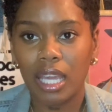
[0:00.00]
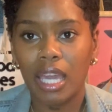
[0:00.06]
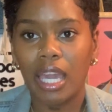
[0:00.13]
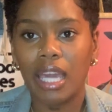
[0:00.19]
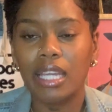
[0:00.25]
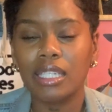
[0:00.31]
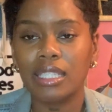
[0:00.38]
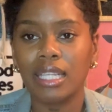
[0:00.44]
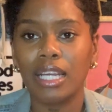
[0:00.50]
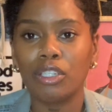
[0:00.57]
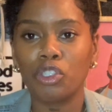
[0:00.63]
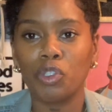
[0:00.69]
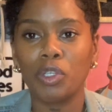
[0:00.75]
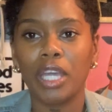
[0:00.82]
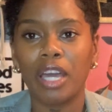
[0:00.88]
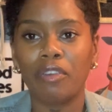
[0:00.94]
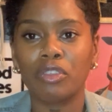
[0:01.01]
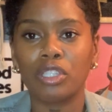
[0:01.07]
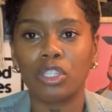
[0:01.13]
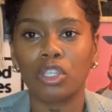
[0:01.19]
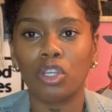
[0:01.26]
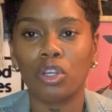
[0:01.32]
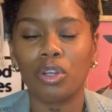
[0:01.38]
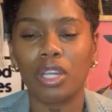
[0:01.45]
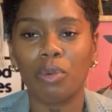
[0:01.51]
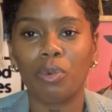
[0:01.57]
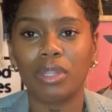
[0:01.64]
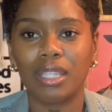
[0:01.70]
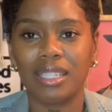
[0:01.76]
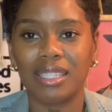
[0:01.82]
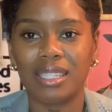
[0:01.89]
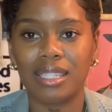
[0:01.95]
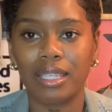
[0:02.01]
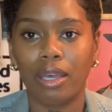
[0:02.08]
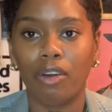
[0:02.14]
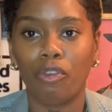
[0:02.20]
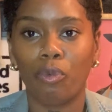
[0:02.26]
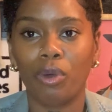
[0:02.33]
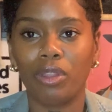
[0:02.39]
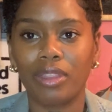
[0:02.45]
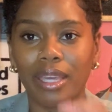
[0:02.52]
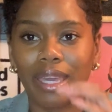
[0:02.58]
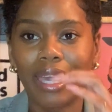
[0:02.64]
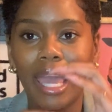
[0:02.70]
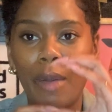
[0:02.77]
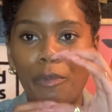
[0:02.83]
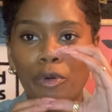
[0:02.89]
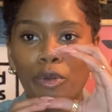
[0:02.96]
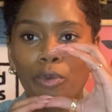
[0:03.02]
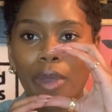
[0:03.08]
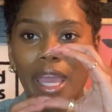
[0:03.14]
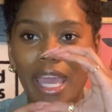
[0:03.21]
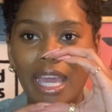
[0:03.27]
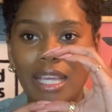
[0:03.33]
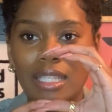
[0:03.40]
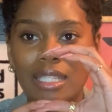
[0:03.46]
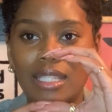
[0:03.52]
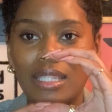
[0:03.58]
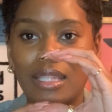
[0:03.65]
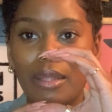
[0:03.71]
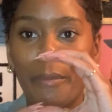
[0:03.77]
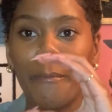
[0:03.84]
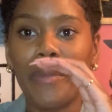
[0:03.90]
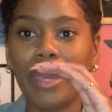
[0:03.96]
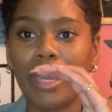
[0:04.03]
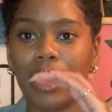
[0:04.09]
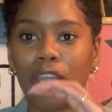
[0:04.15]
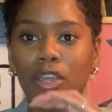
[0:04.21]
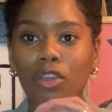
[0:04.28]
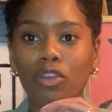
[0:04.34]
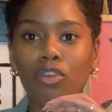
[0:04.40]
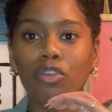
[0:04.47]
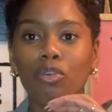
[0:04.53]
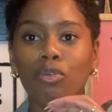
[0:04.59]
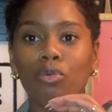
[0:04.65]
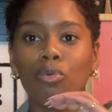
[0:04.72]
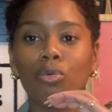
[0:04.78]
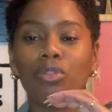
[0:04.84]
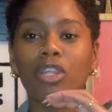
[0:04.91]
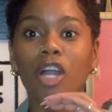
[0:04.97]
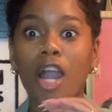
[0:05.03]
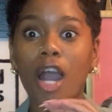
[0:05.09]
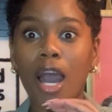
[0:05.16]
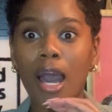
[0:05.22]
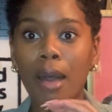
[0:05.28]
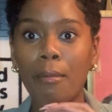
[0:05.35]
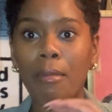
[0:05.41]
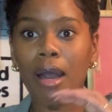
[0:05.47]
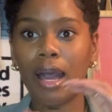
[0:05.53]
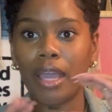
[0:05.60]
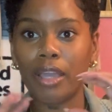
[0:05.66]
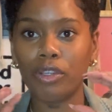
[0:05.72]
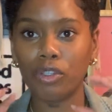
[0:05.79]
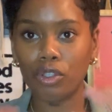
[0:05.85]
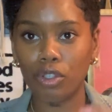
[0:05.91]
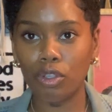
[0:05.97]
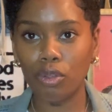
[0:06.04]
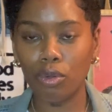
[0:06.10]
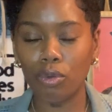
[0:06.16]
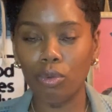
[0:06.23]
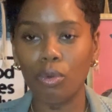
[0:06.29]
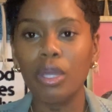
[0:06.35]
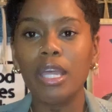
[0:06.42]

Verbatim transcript: It is not until you have security within self with the capital S, the big U, the God mind you,